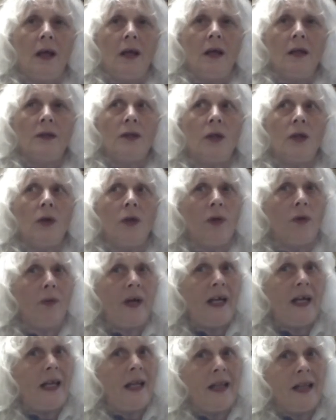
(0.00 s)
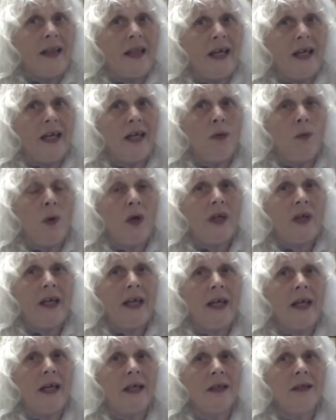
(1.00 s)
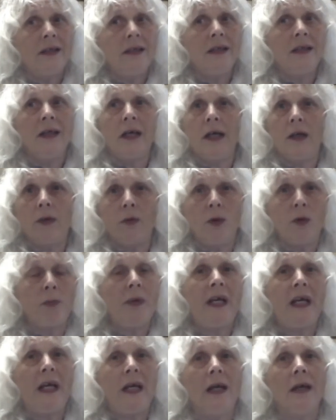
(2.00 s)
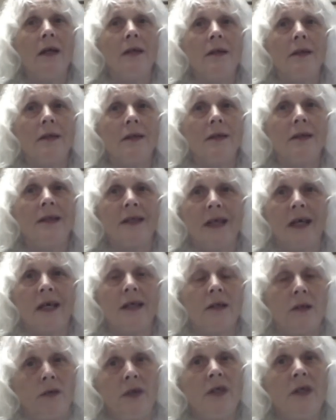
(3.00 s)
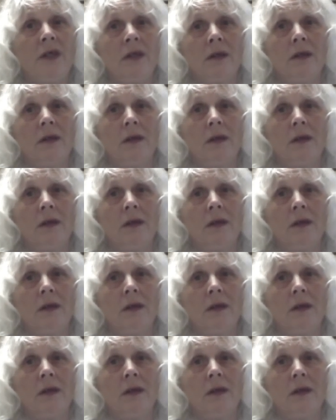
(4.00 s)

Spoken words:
So the way they are working it, it would be disastrous.